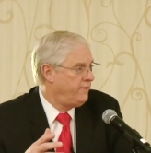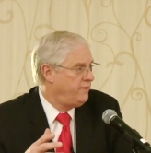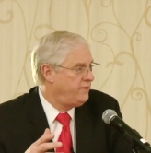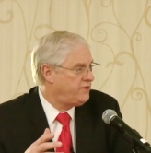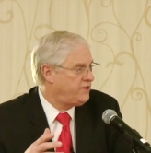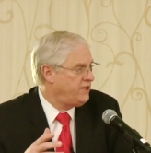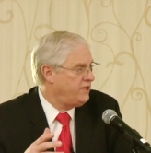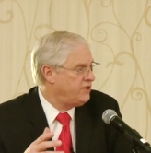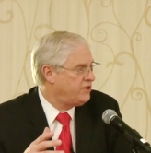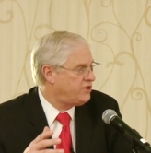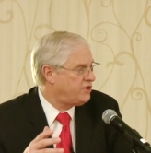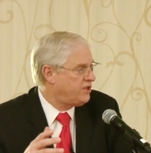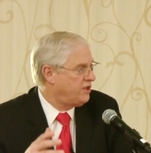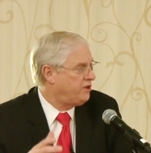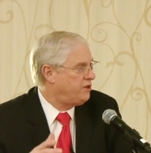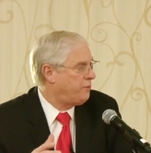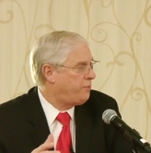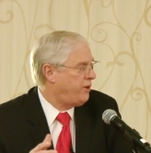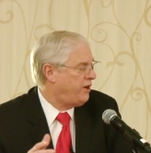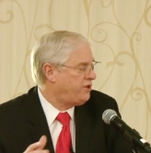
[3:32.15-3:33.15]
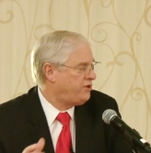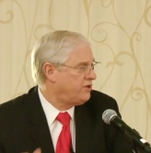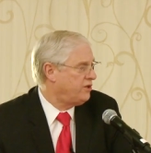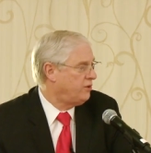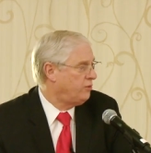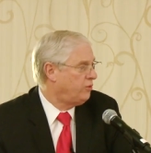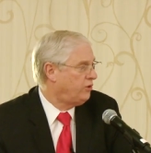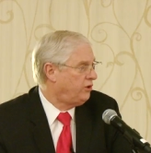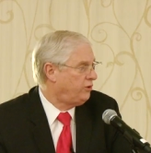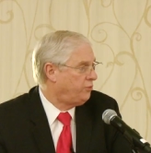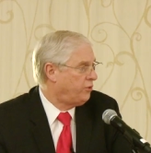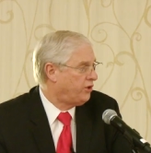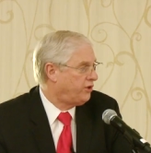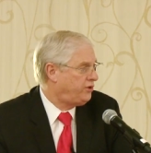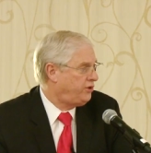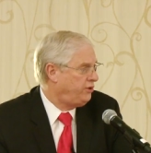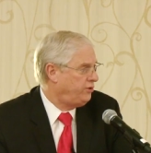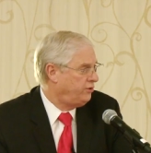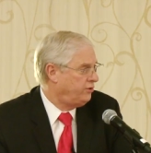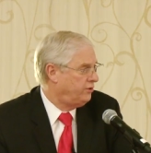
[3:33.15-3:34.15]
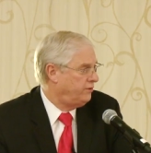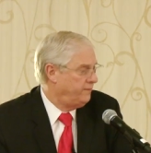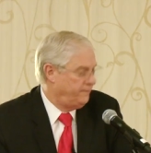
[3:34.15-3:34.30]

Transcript: since the Depression and World War II.